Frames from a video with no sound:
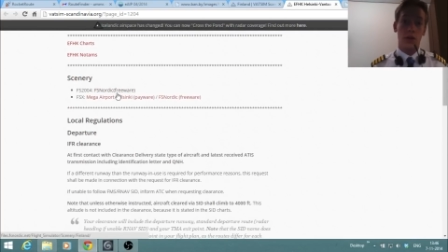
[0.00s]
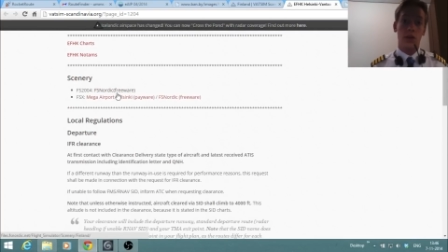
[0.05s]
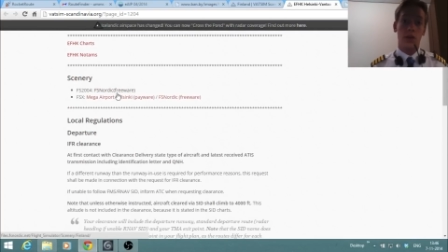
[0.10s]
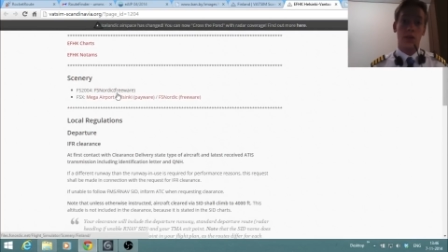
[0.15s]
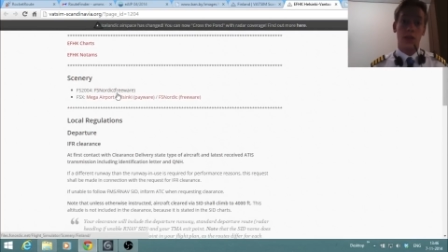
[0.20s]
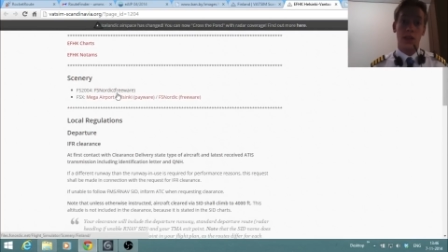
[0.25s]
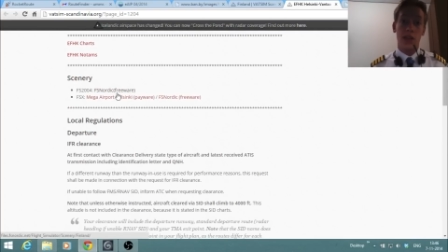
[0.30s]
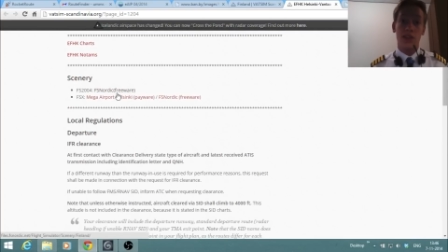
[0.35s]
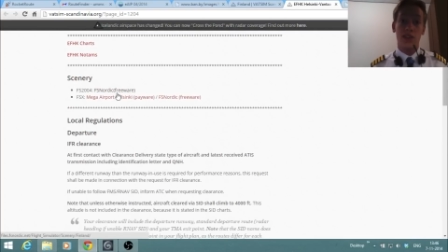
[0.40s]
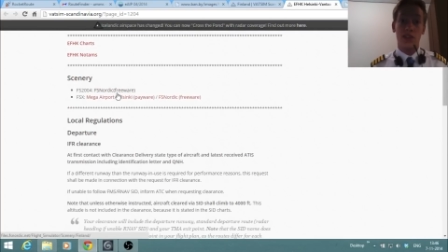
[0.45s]

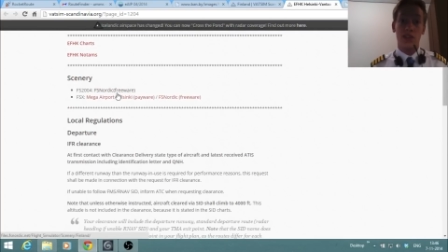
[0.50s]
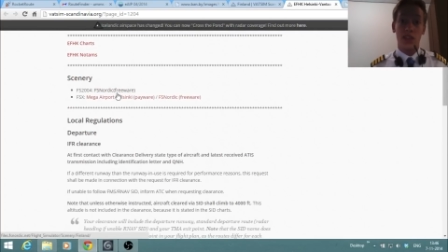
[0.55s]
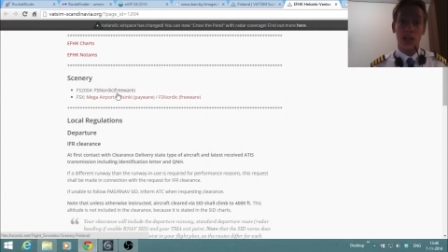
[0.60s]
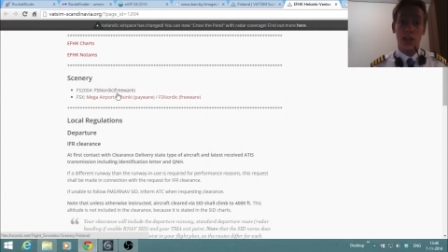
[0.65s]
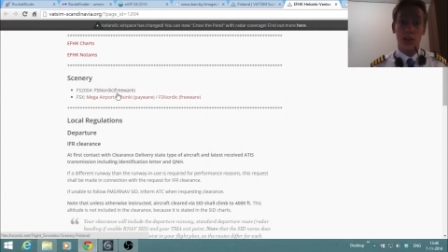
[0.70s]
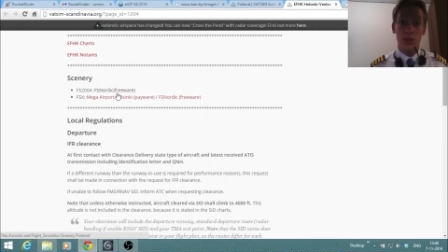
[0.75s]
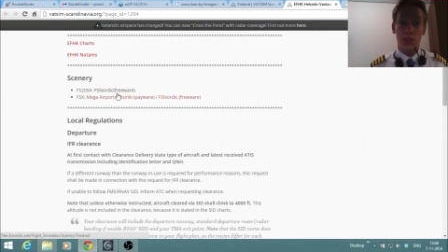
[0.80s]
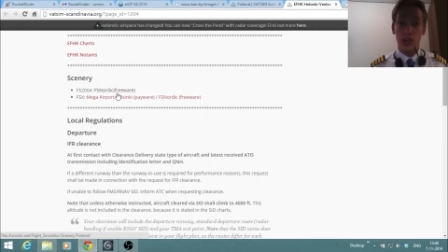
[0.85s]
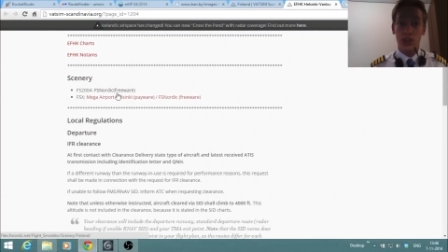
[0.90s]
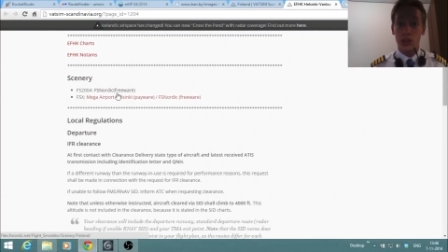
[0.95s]

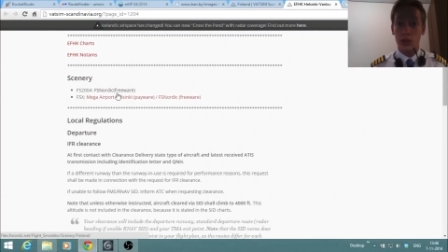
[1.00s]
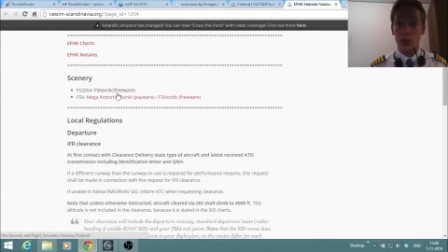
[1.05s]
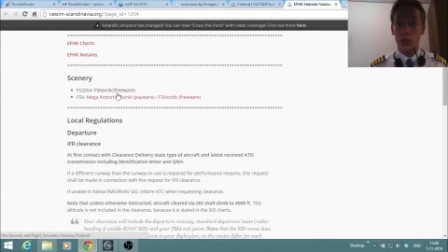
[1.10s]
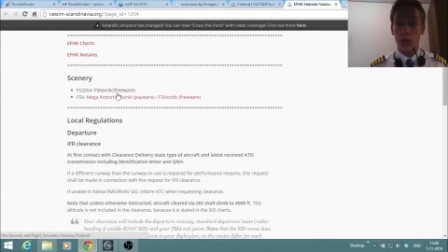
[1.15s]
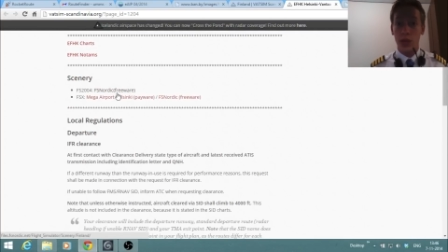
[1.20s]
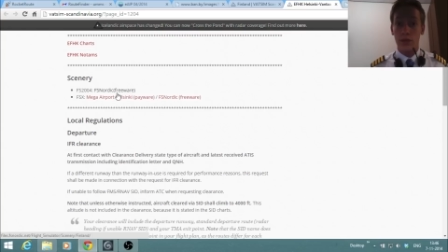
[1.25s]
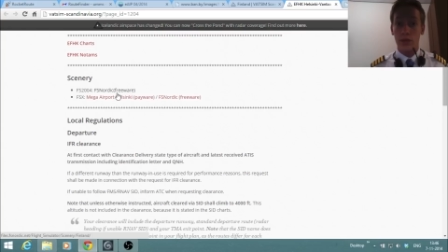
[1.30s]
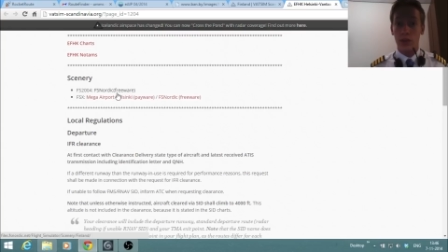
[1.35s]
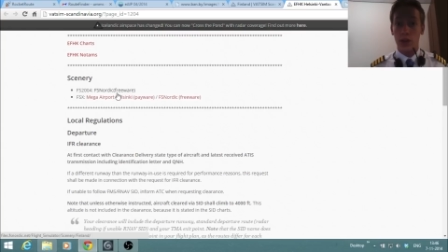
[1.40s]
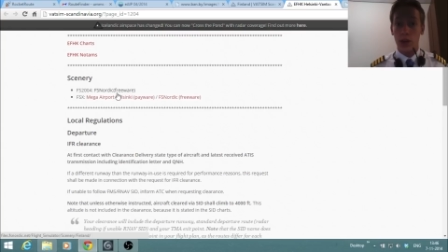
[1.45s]
necessary to
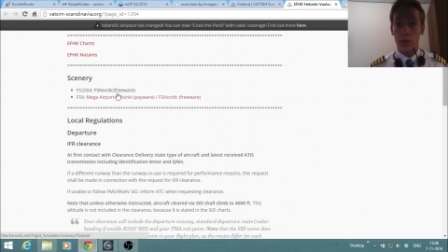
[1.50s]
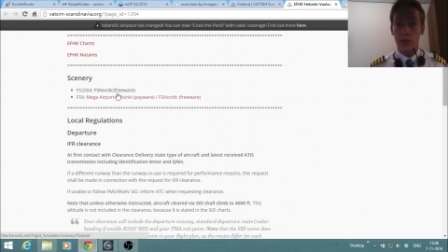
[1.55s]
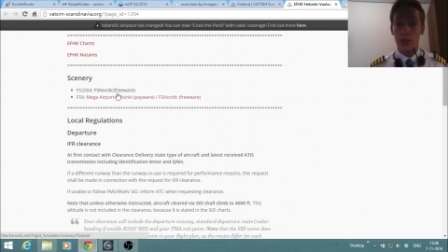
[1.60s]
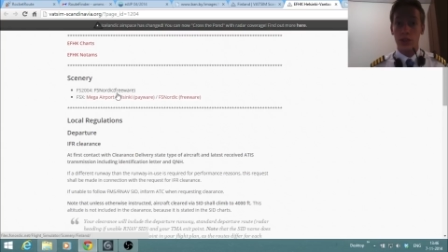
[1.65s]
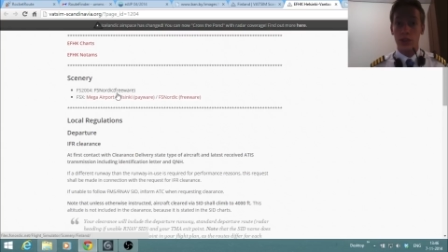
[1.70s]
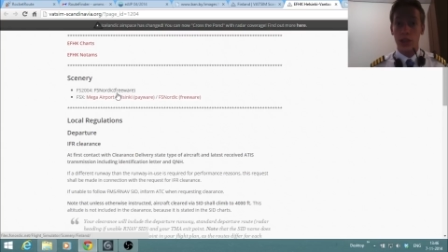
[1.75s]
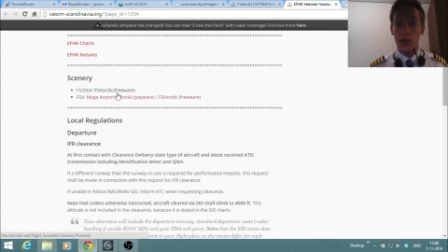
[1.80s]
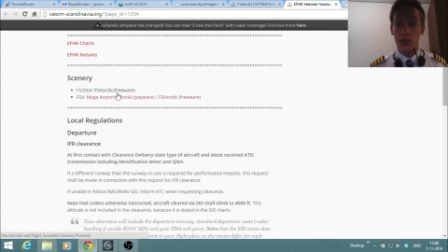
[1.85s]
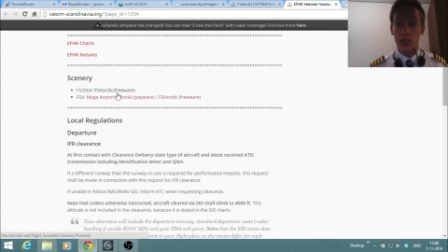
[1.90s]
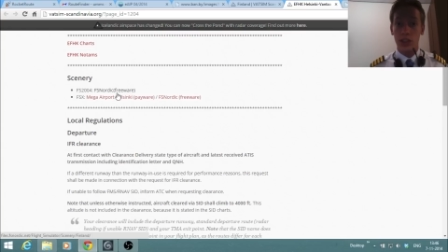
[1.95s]
have an
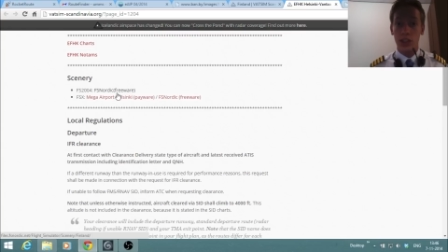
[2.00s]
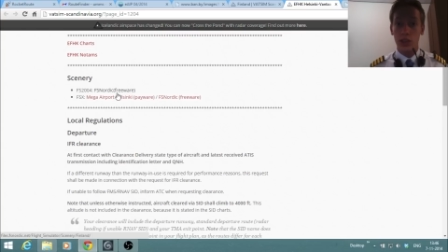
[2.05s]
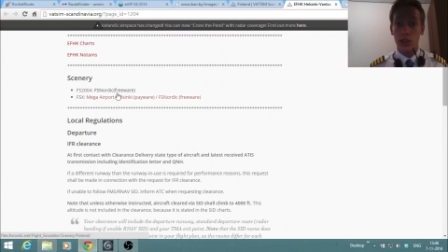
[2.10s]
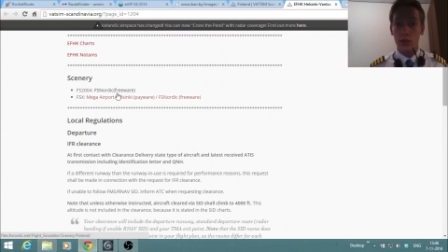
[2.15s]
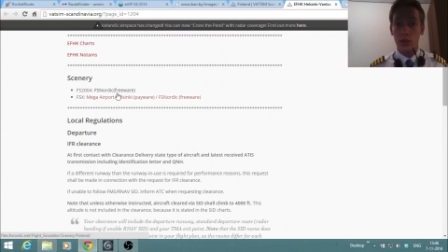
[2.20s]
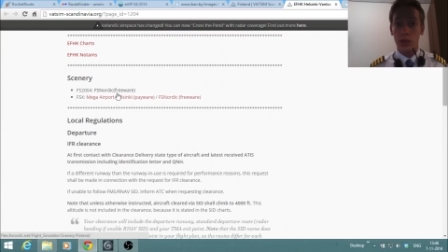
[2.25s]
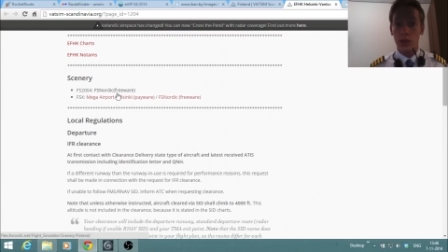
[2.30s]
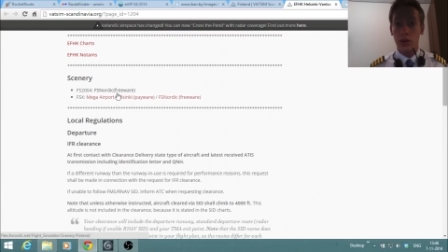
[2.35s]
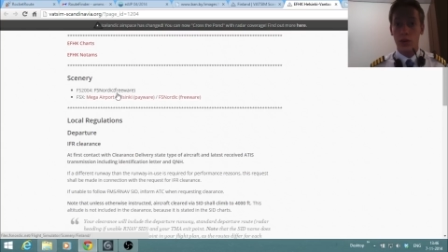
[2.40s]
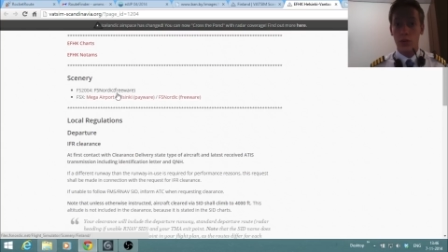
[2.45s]
up-to-date
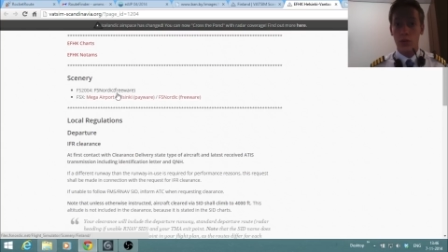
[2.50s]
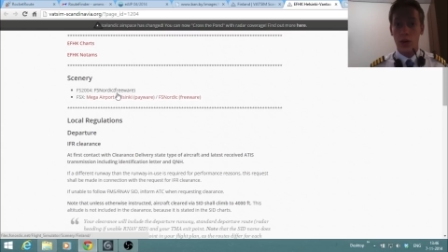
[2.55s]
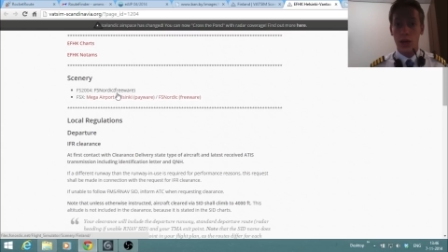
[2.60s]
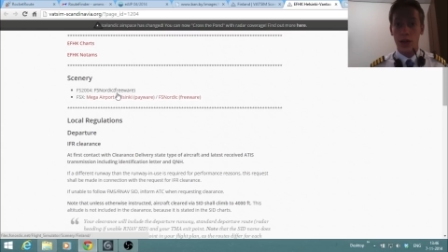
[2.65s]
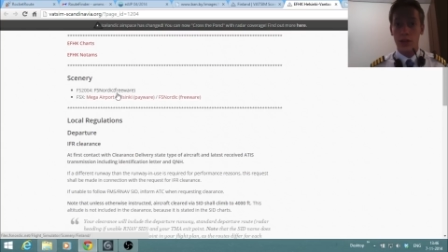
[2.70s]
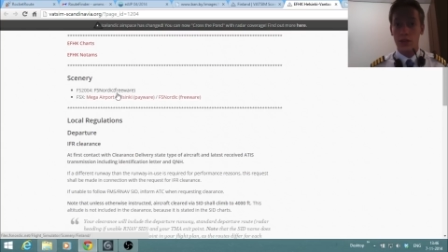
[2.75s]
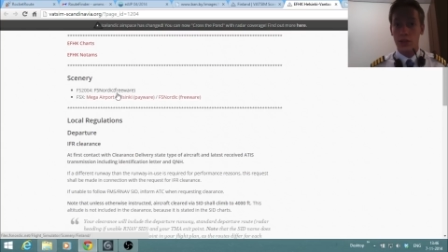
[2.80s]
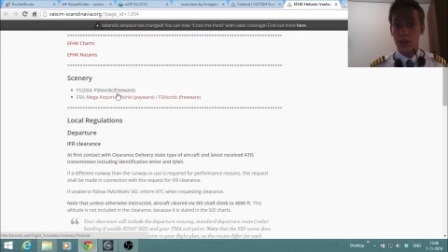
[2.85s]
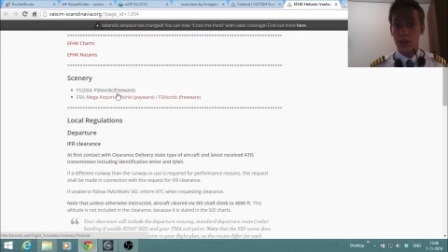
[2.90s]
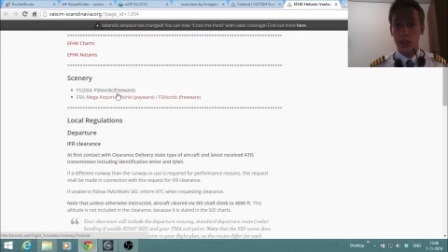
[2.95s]
scenery,
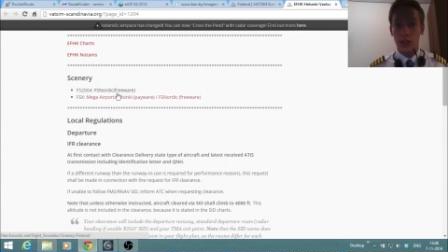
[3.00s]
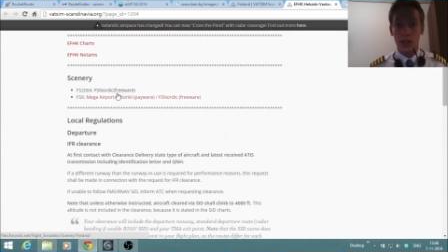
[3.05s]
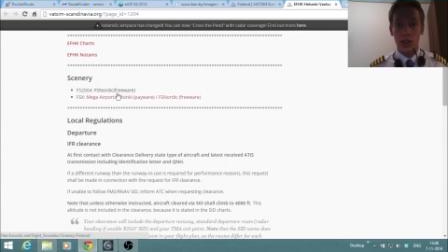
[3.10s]
otherwise,